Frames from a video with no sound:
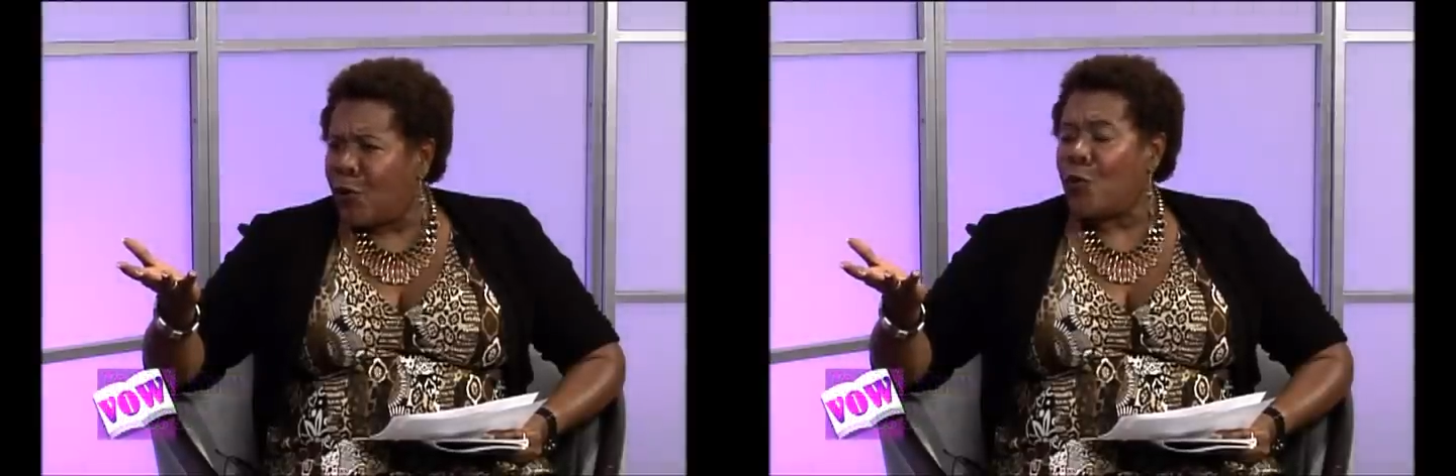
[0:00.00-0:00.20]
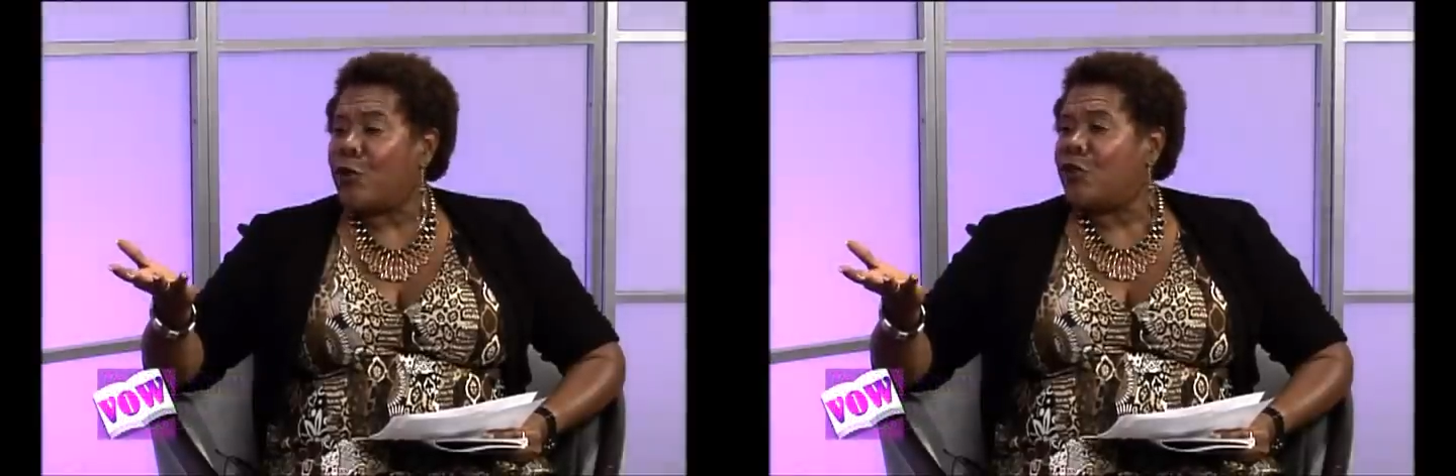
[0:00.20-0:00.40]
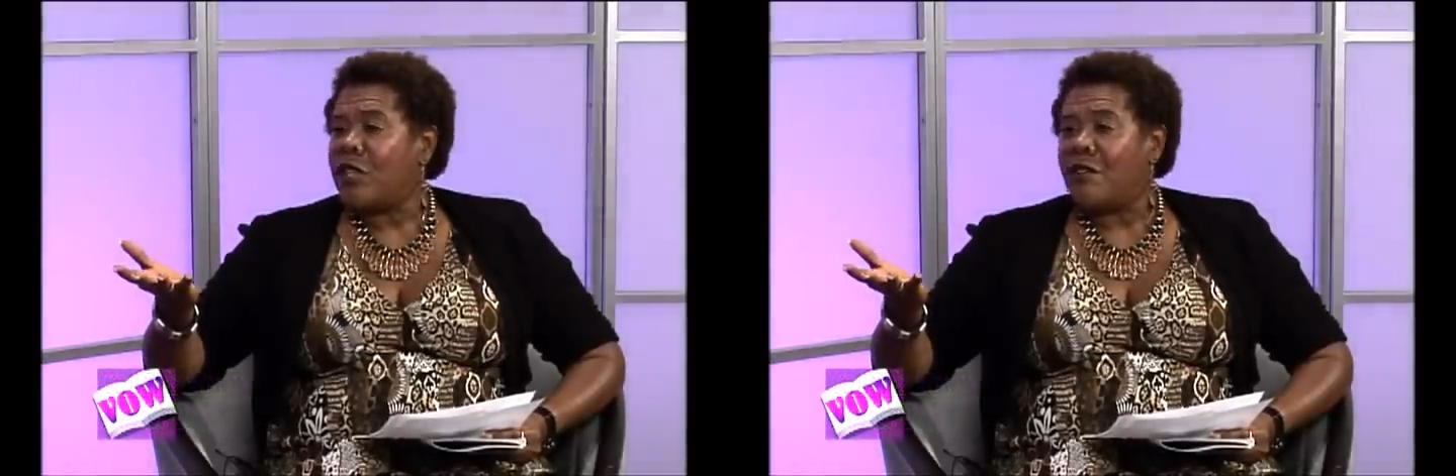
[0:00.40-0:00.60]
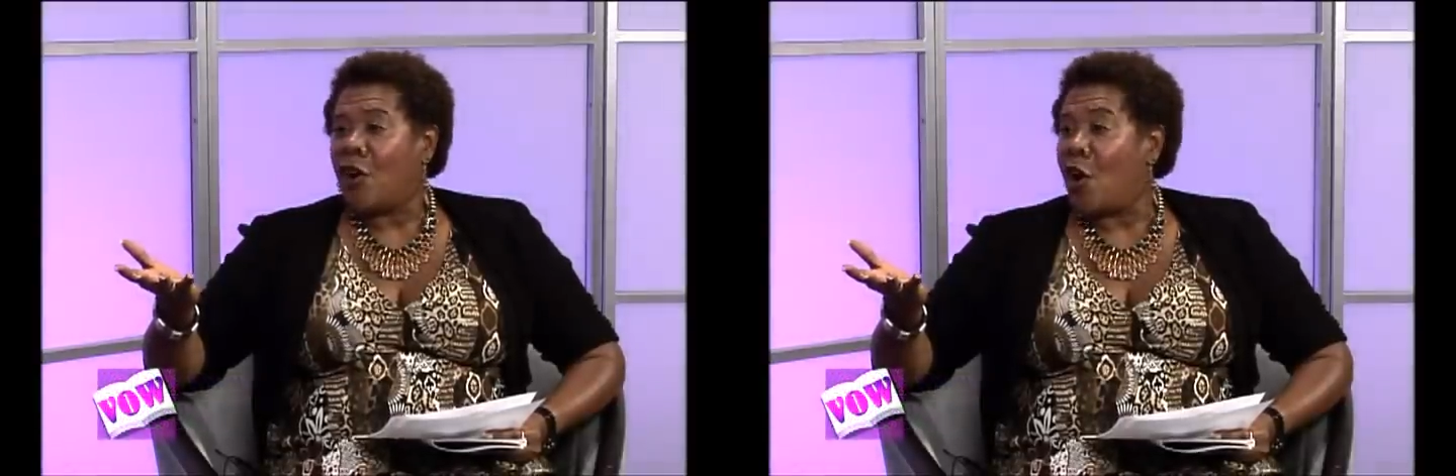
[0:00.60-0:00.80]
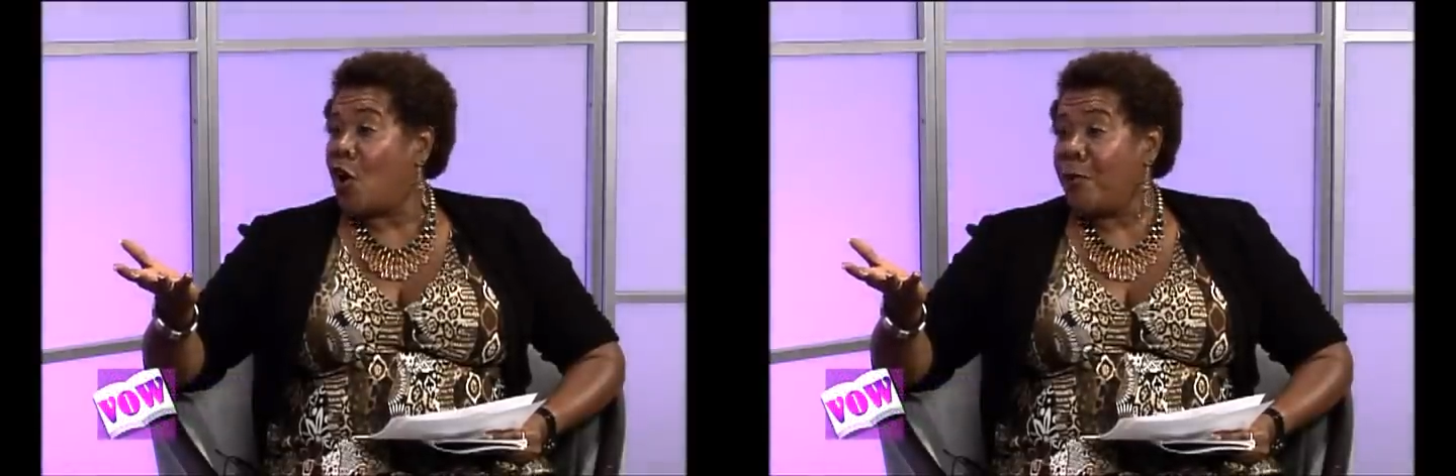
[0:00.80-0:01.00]
but words will
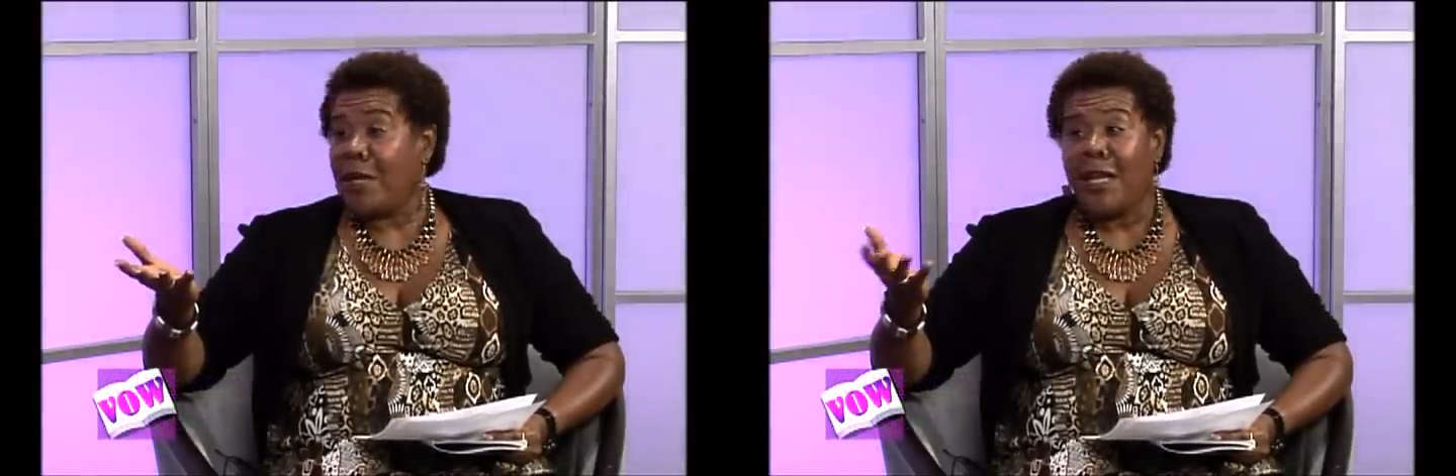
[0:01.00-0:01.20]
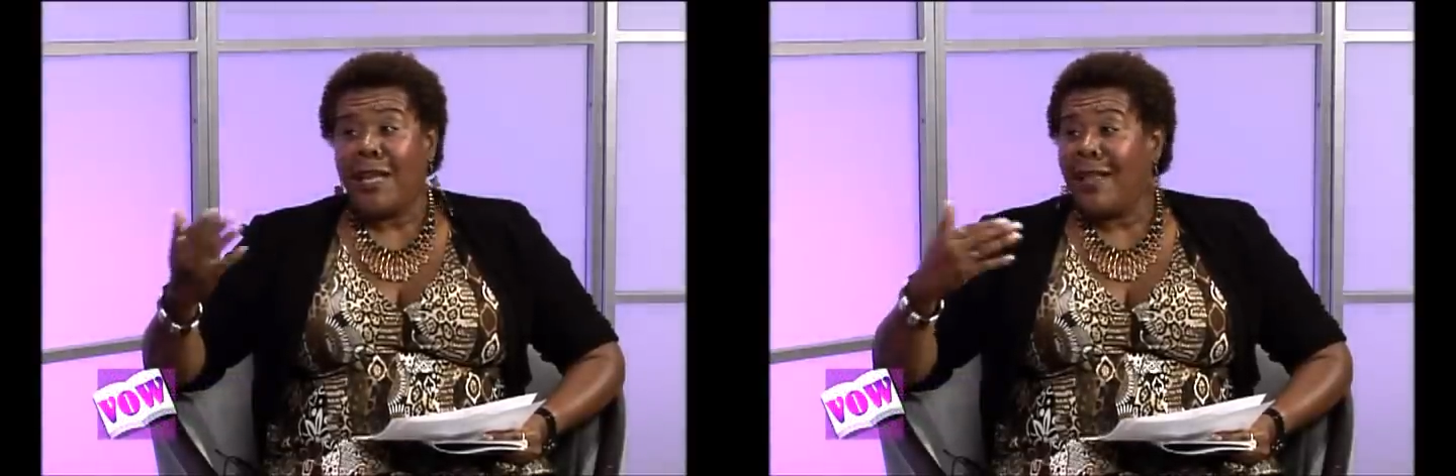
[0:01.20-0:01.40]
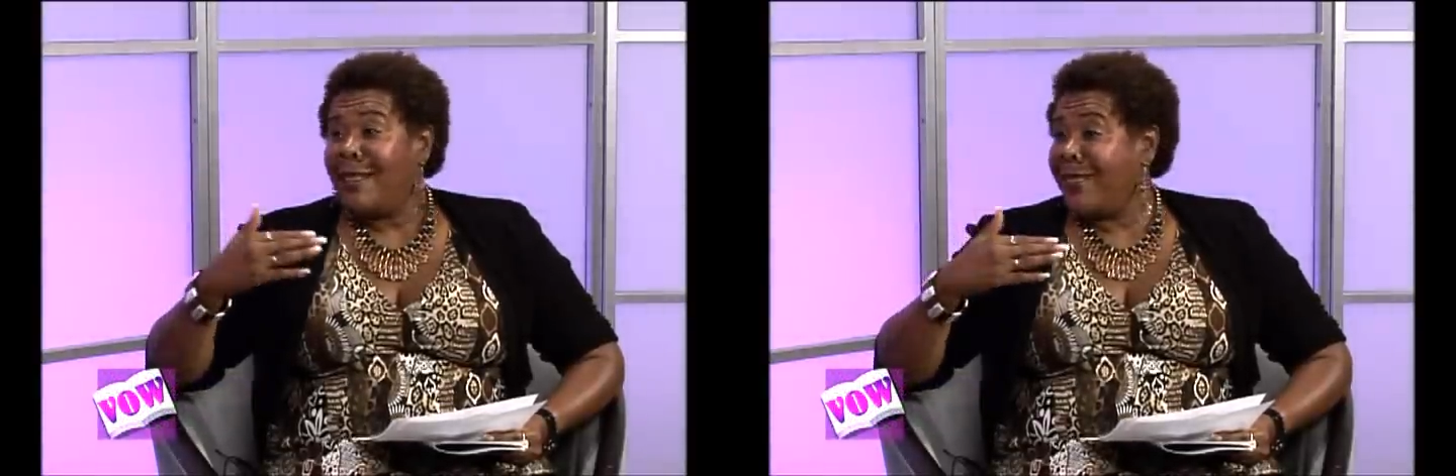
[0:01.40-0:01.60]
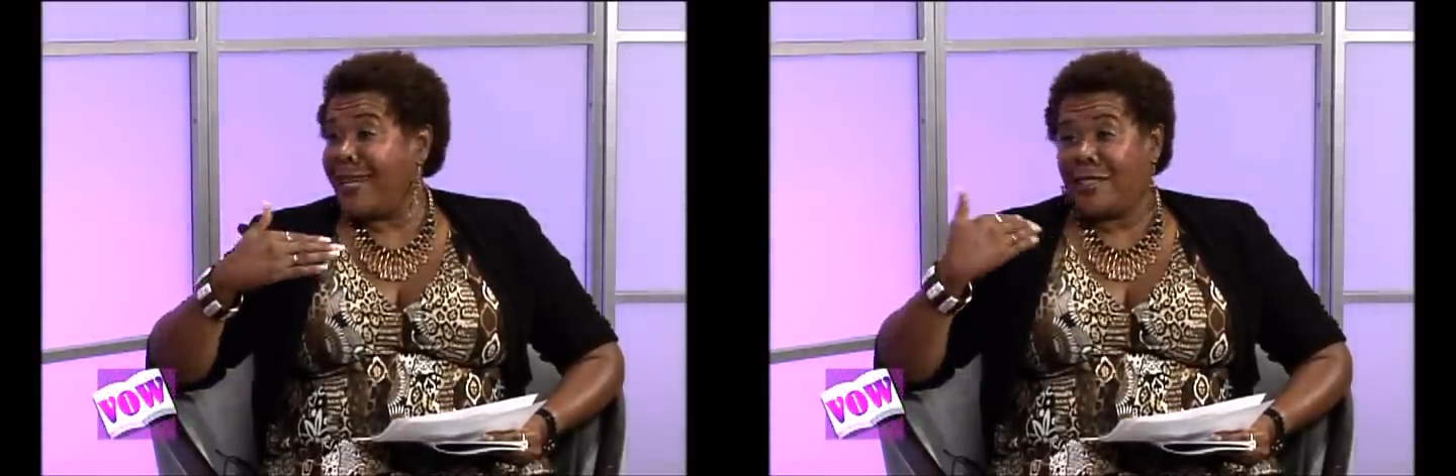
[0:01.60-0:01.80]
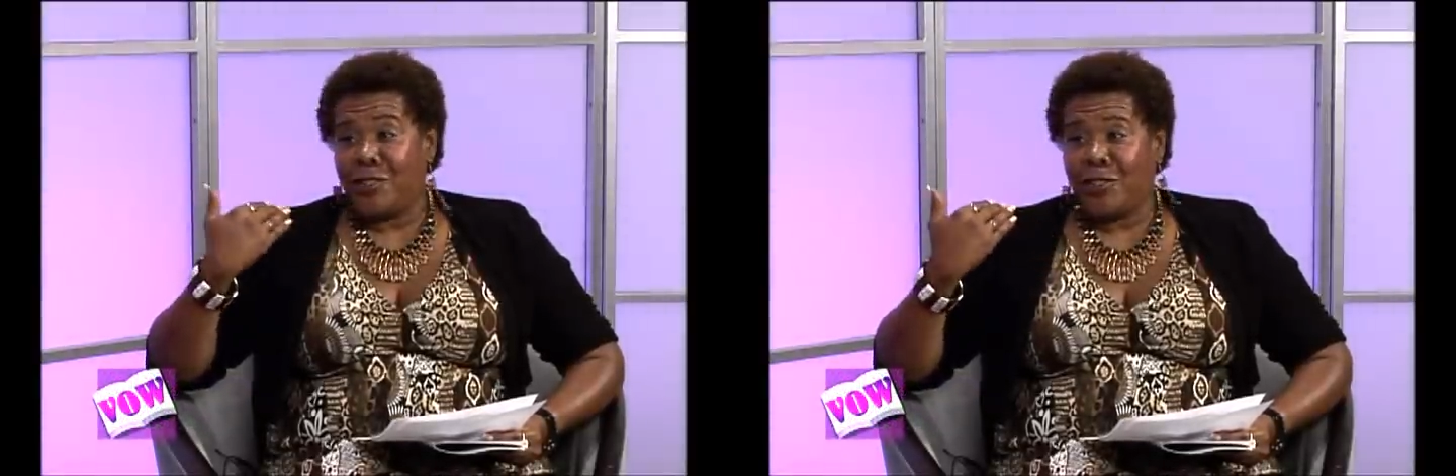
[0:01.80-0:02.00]
never harm me.
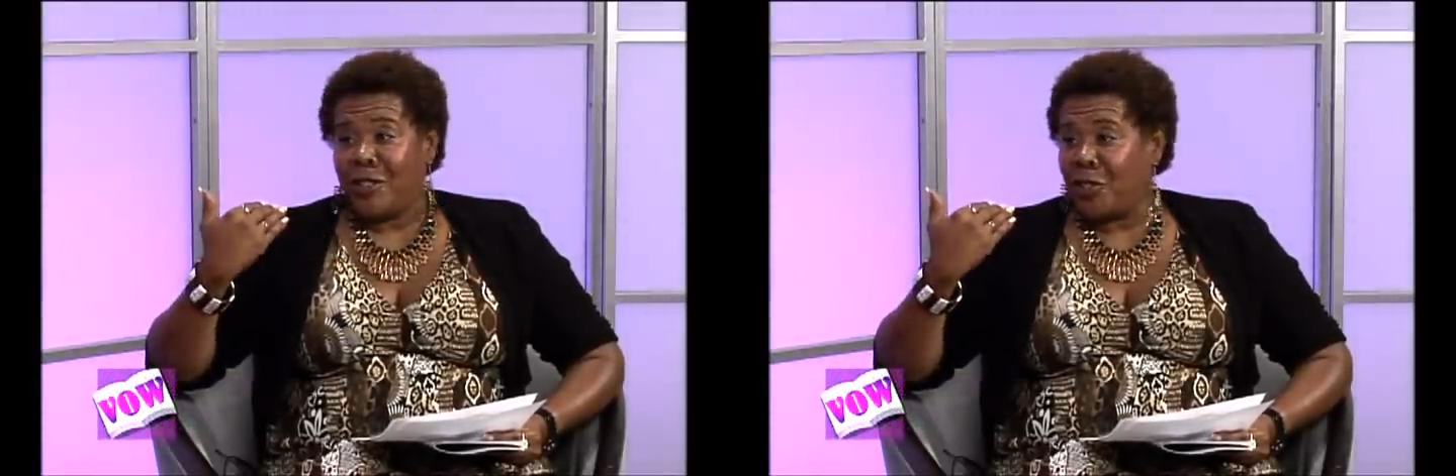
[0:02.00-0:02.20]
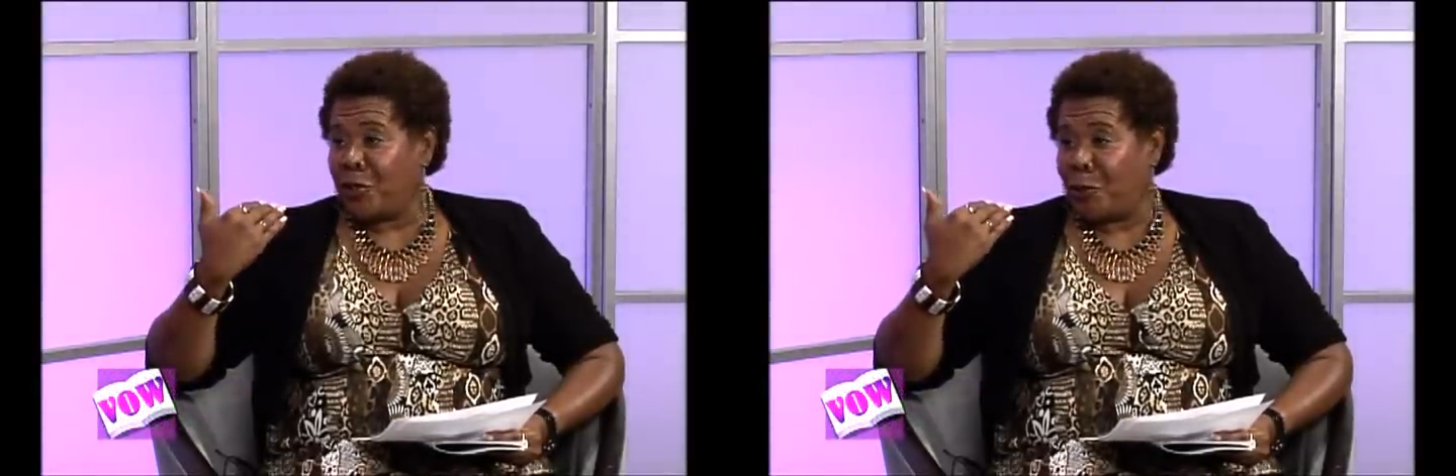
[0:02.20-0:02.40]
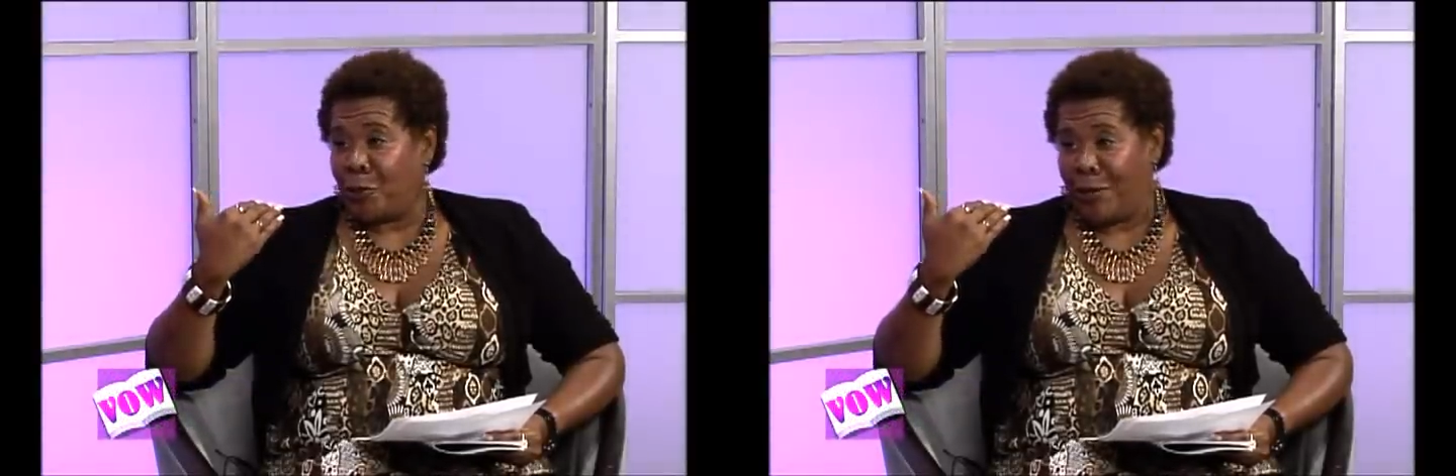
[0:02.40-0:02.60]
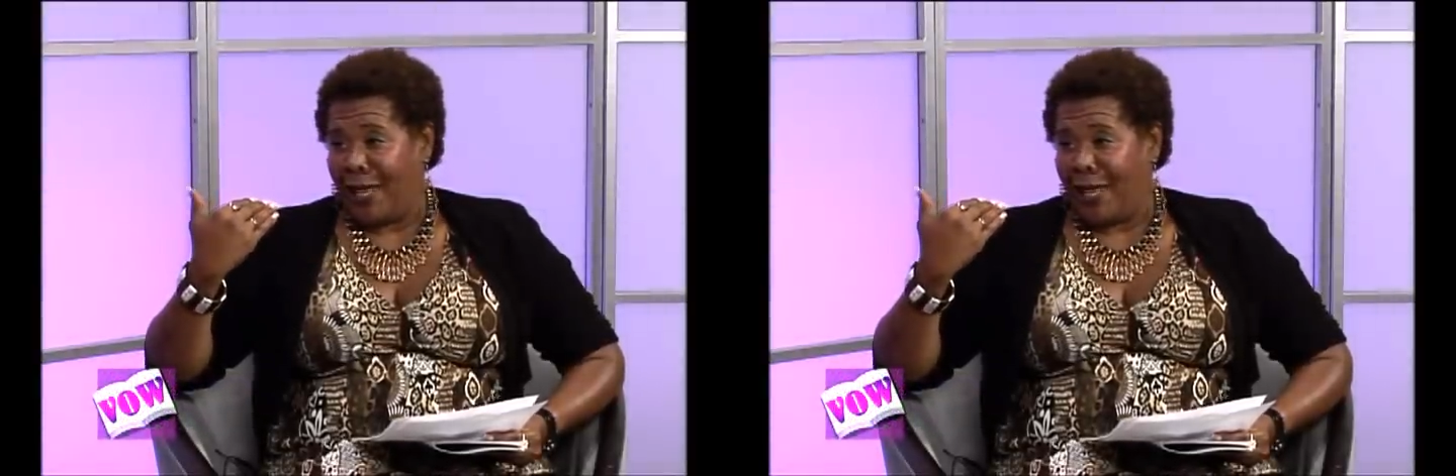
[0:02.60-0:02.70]
That's such a total